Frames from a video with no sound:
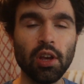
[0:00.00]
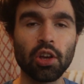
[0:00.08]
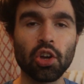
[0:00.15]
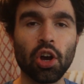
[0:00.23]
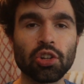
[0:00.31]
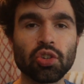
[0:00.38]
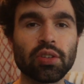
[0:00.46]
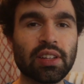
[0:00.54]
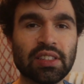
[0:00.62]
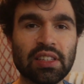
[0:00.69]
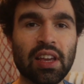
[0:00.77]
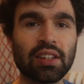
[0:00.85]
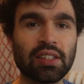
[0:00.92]
contradicts
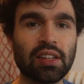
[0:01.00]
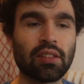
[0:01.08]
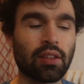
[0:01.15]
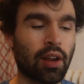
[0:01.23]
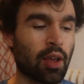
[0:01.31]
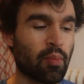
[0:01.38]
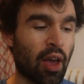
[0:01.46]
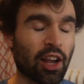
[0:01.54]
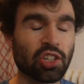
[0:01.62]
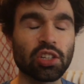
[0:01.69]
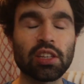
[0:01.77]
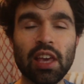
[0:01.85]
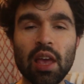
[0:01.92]
the idea that I'm
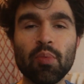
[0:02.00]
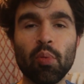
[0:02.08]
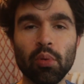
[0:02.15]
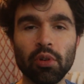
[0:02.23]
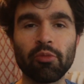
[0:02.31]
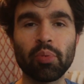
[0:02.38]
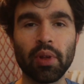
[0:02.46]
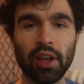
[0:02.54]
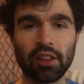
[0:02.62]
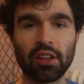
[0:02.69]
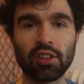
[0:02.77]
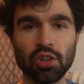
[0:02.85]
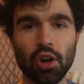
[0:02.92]
actually capable of playing
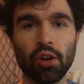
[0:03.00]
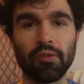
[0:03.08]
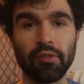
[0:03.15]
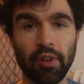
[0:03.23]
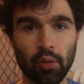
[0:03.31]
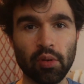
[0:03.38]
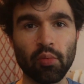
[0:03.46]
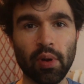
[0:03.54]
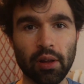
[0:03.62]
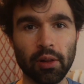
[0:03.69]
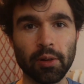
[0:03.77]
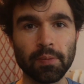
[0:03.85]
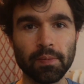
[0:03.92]
the guitar very
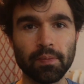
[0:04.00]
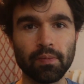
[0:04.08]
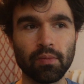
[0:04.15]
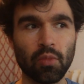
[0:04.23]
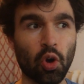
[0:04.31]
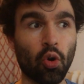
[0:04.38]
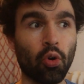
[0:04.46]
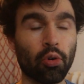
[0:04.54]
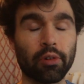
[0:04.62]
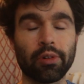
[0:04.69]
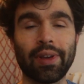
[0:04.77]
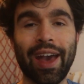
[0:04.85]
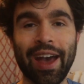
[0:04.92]
well, or
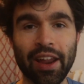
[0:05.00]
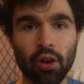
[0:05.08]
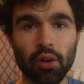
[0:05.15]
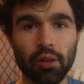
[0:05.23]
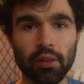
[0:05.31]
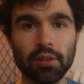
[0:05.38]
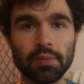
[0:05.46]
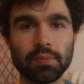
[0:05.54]
at all.